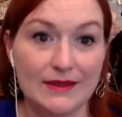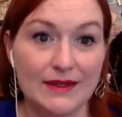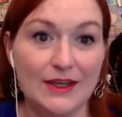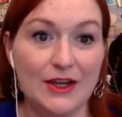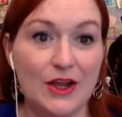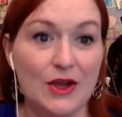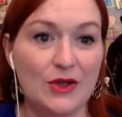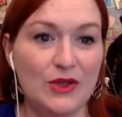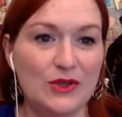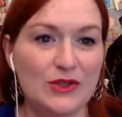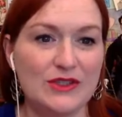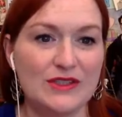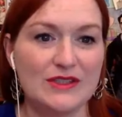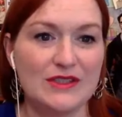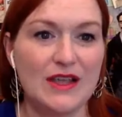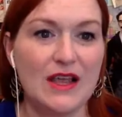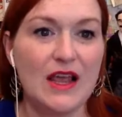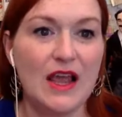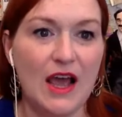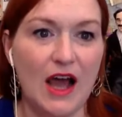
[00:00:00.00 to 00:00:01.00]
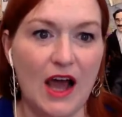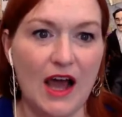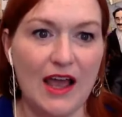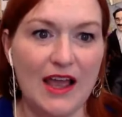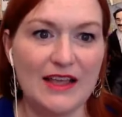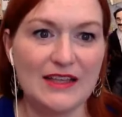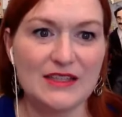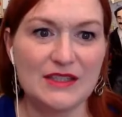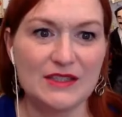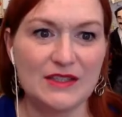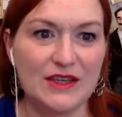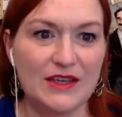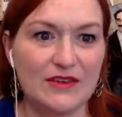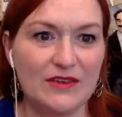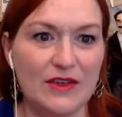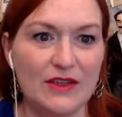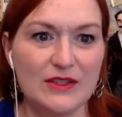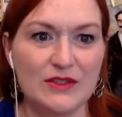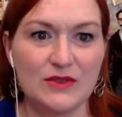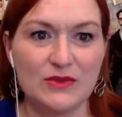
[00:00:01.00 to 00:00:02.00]
You know, you just, uh, it's,
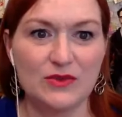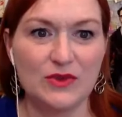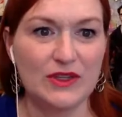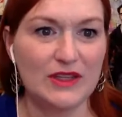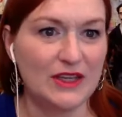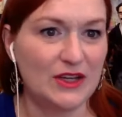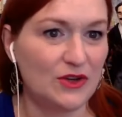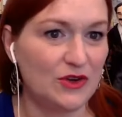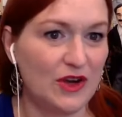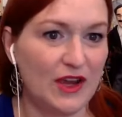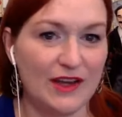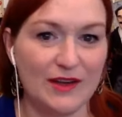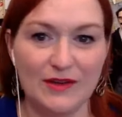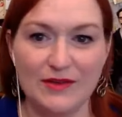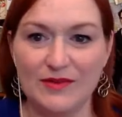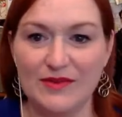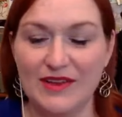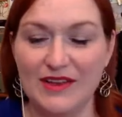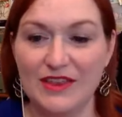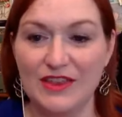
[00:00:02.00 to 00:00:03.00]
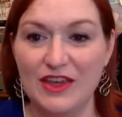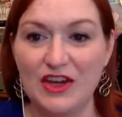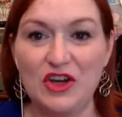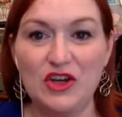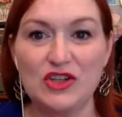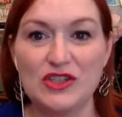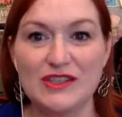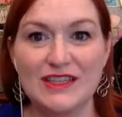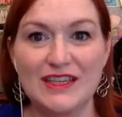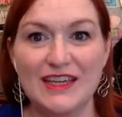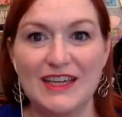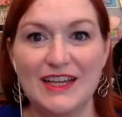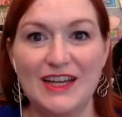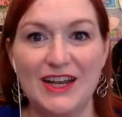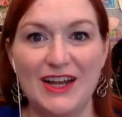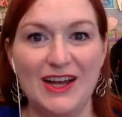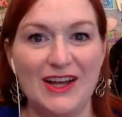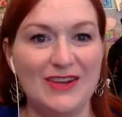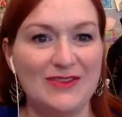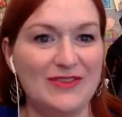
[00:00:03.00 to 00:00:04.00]
it's really created a thicker skin
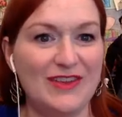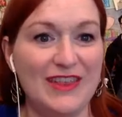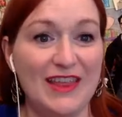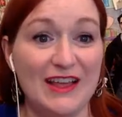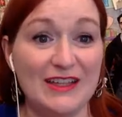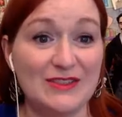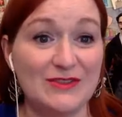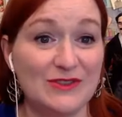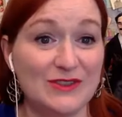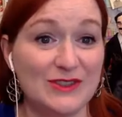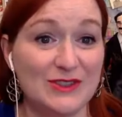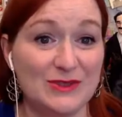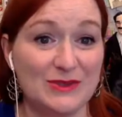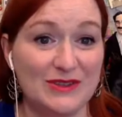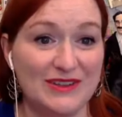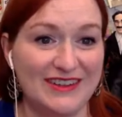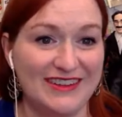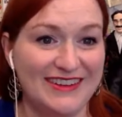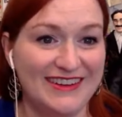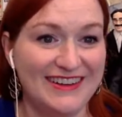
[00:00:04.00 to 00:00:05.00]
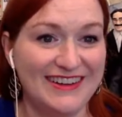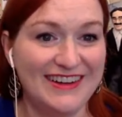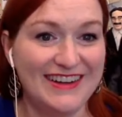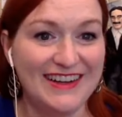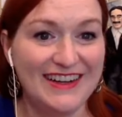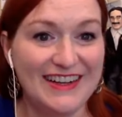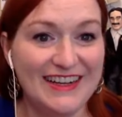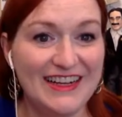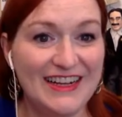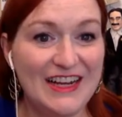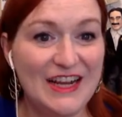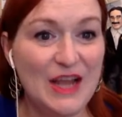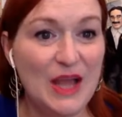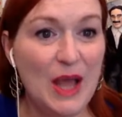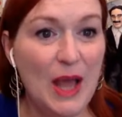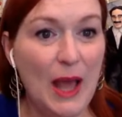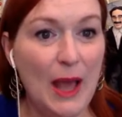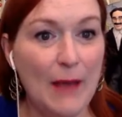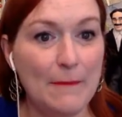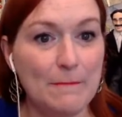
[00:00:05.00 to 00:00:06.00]
on me, that's for sure.
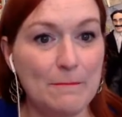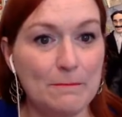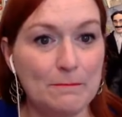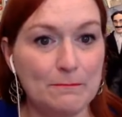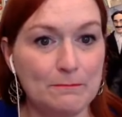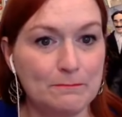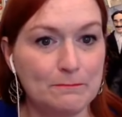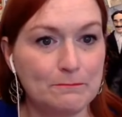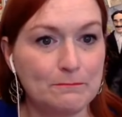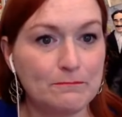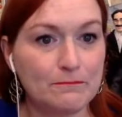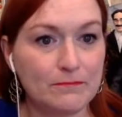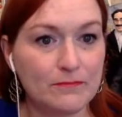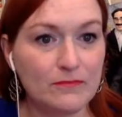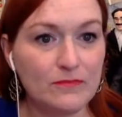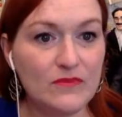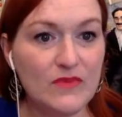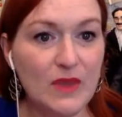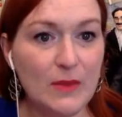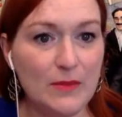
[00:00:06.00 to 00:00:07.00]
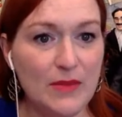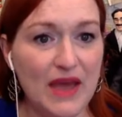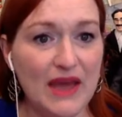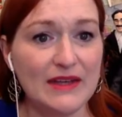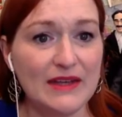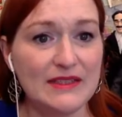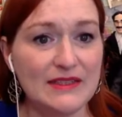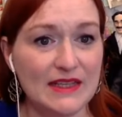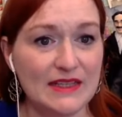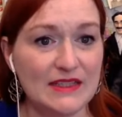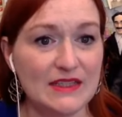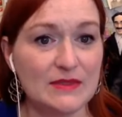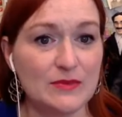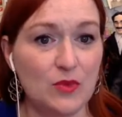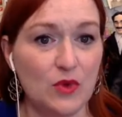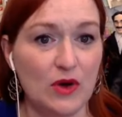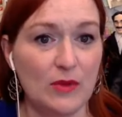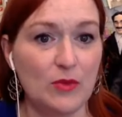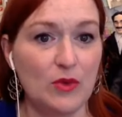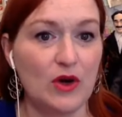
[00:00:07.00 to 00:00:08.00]
Um, Patty says, it's
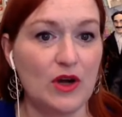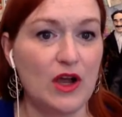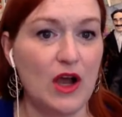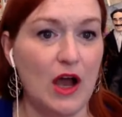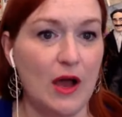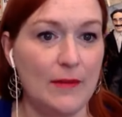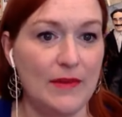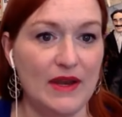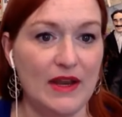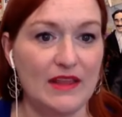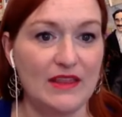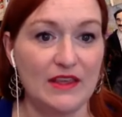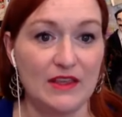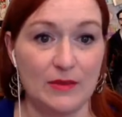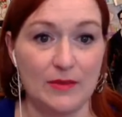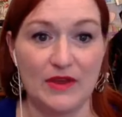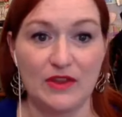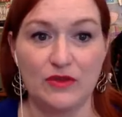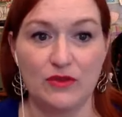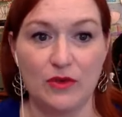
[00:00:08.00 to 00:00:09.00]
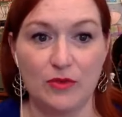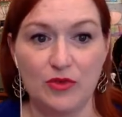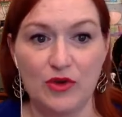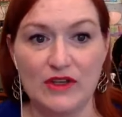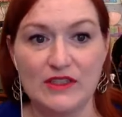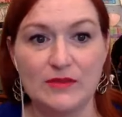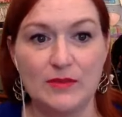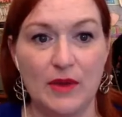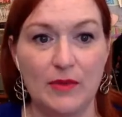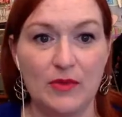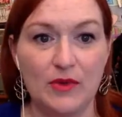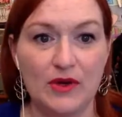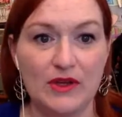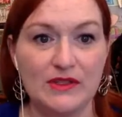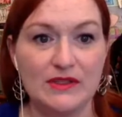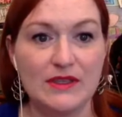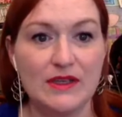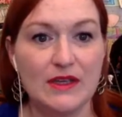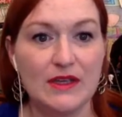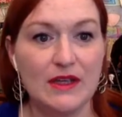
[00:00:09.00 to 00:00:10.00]
more and more common, I think, about the repressed
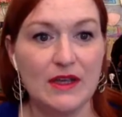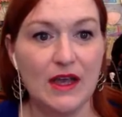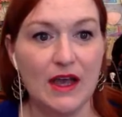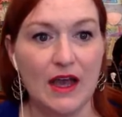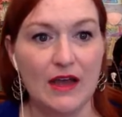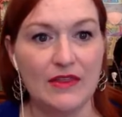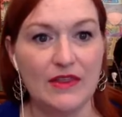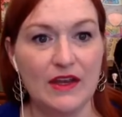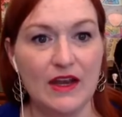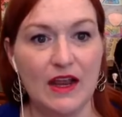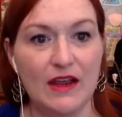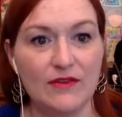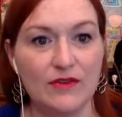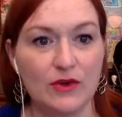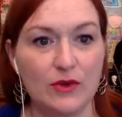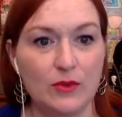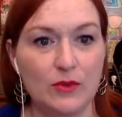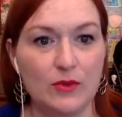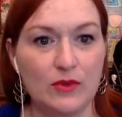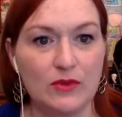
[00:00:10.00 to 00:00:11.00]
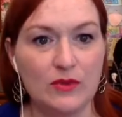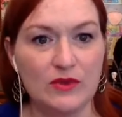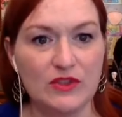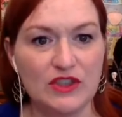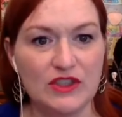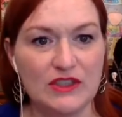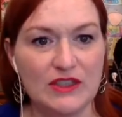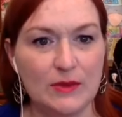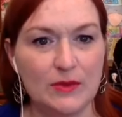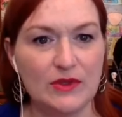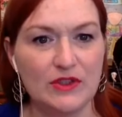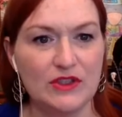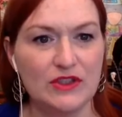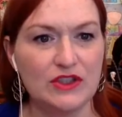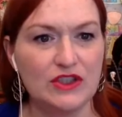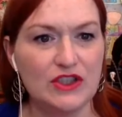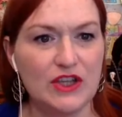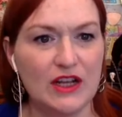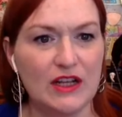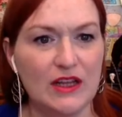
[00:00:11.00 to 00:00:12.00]
memories uh, than ever. She said when
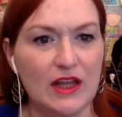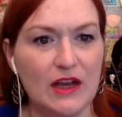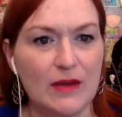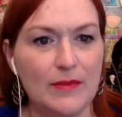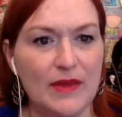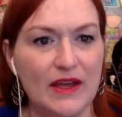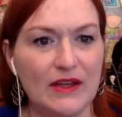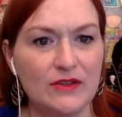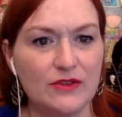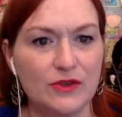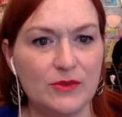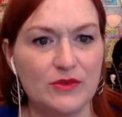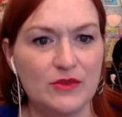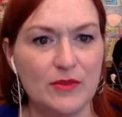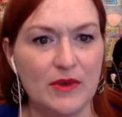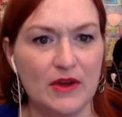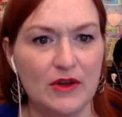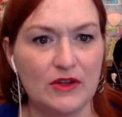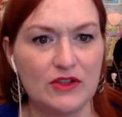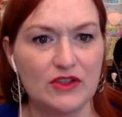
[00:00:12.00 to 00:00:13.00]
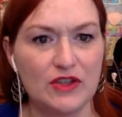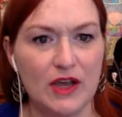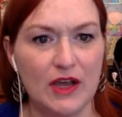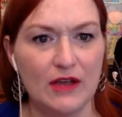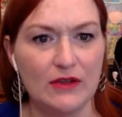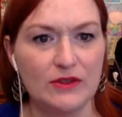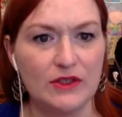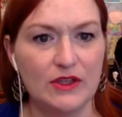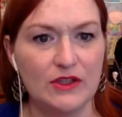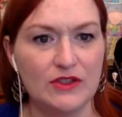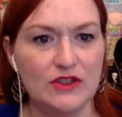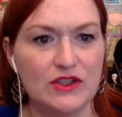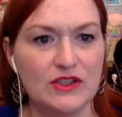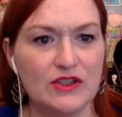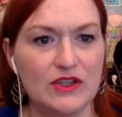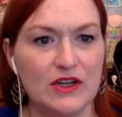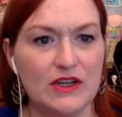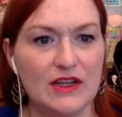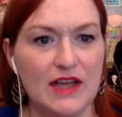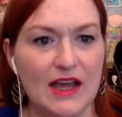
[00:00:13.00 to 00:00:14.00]
she had a lot of bad dreams about her childhood, and she
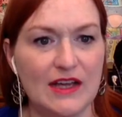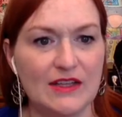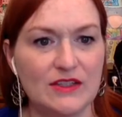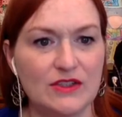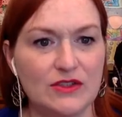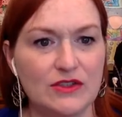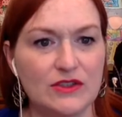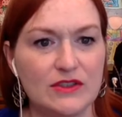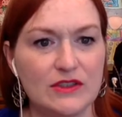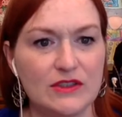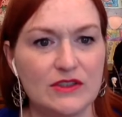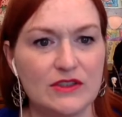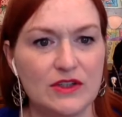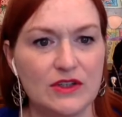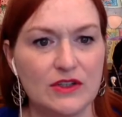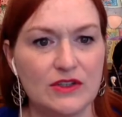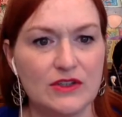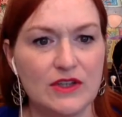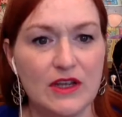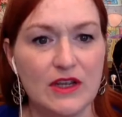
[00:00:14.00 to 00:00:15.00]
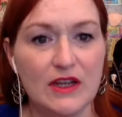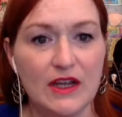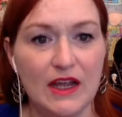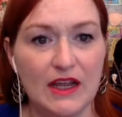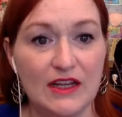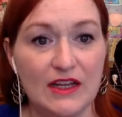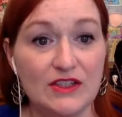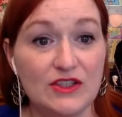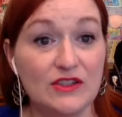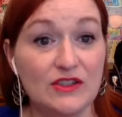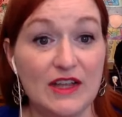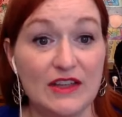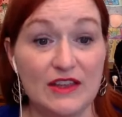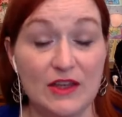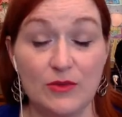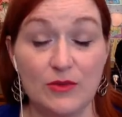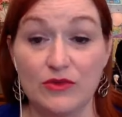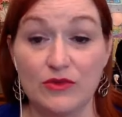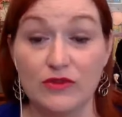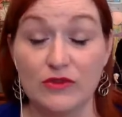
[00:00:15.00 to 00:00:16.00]
started to ask her sisters, and it turned out
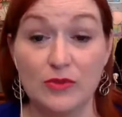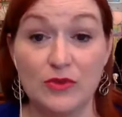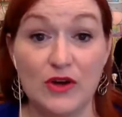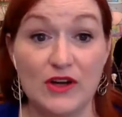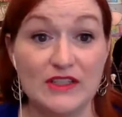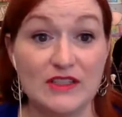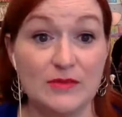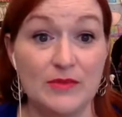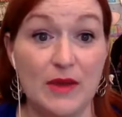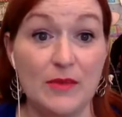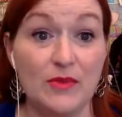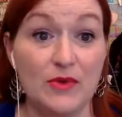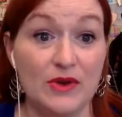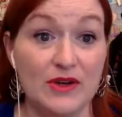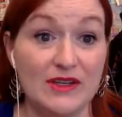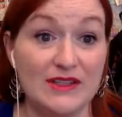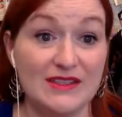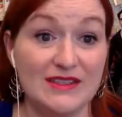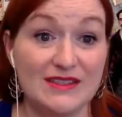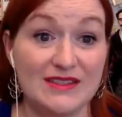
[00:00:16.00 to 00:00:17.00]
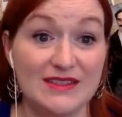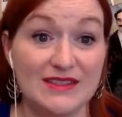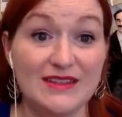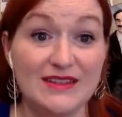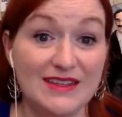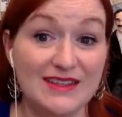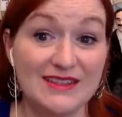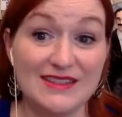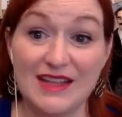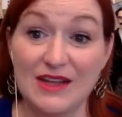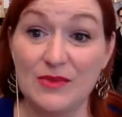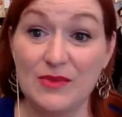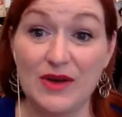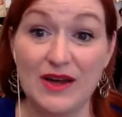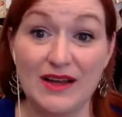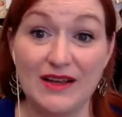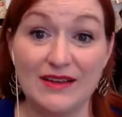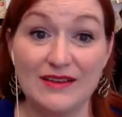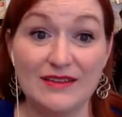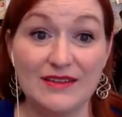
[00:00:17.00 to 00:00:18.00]
they were repressed memories. Isn't that
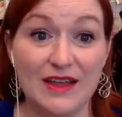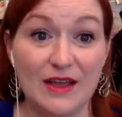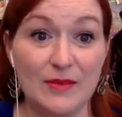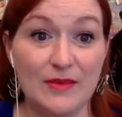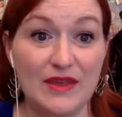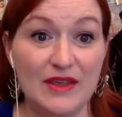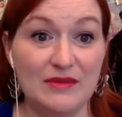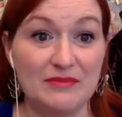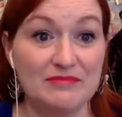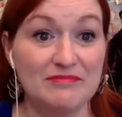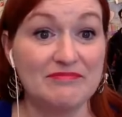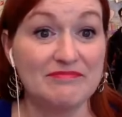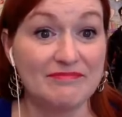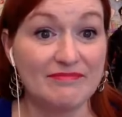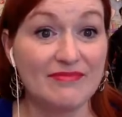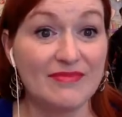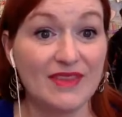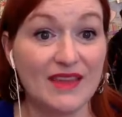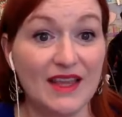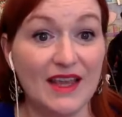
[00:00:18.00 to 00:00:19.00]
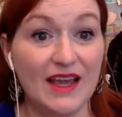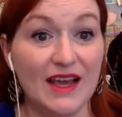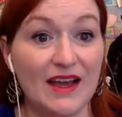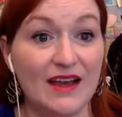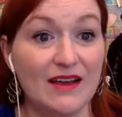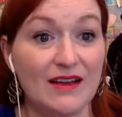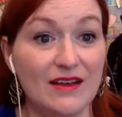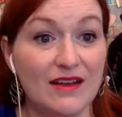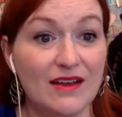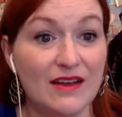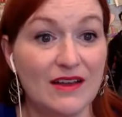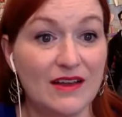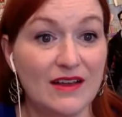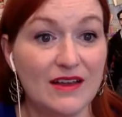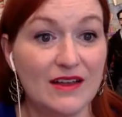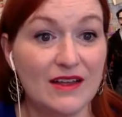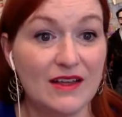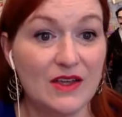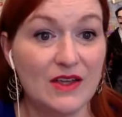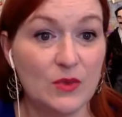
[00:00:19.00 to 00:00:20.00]
wild? I mean, yeah.
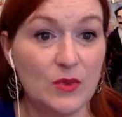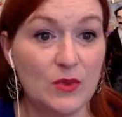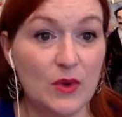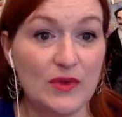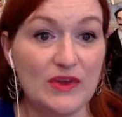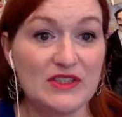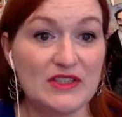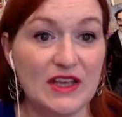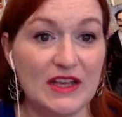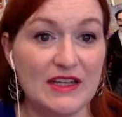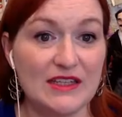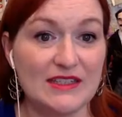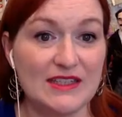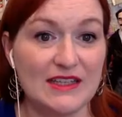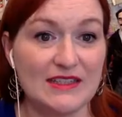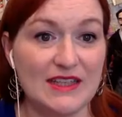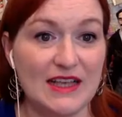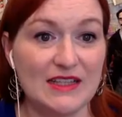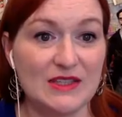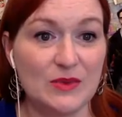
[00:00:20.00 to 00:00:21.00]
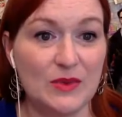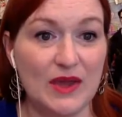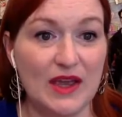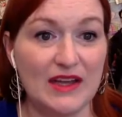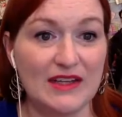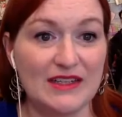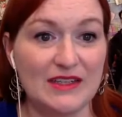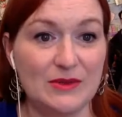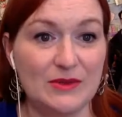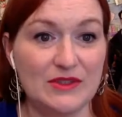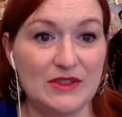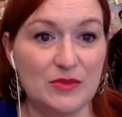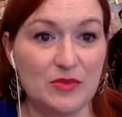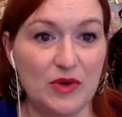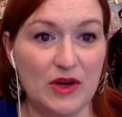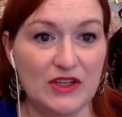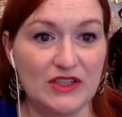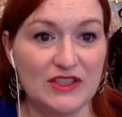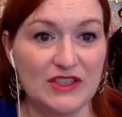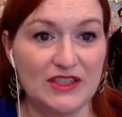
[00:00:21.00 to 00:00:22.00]
One witch lady says, that's the way I deal with
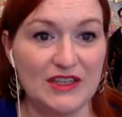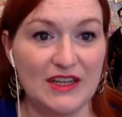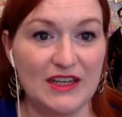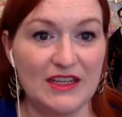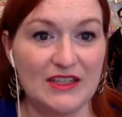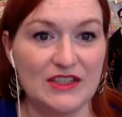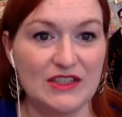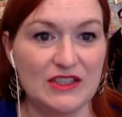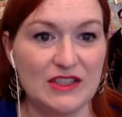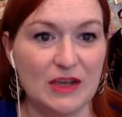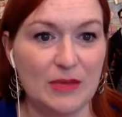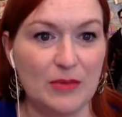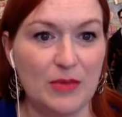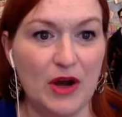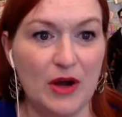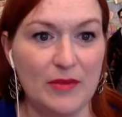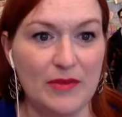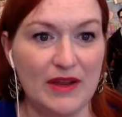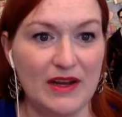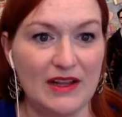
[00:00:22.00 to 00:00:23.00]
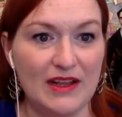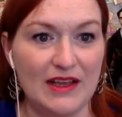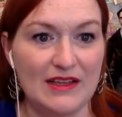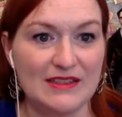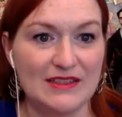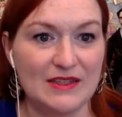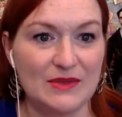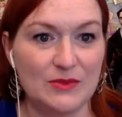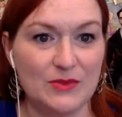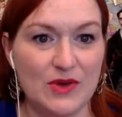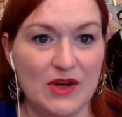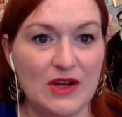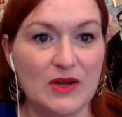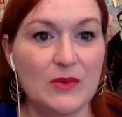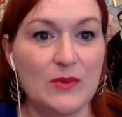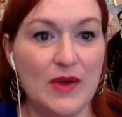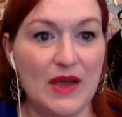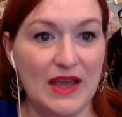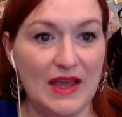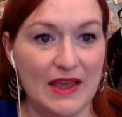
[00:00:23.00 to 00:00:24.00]
depression, Nick. Just compartmentalize it and walk
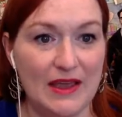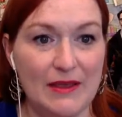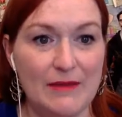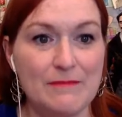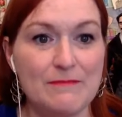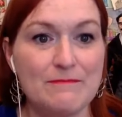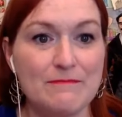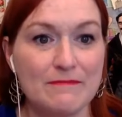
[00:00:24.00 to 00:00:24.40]
away.